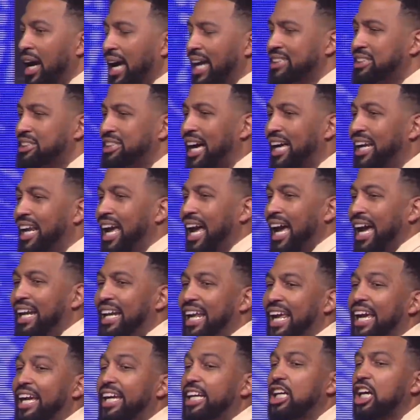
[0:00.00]
It said, and
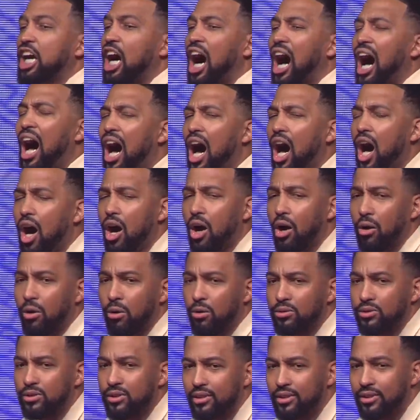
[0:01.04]
he
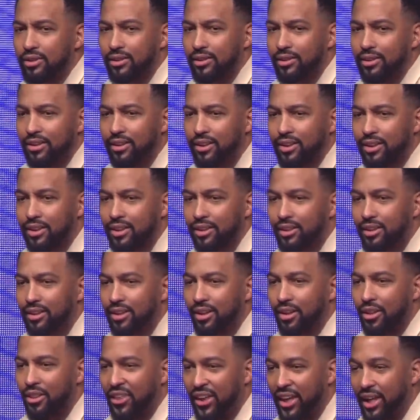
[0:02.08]
called
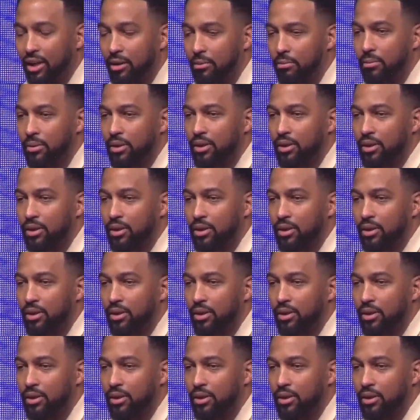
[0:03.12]
them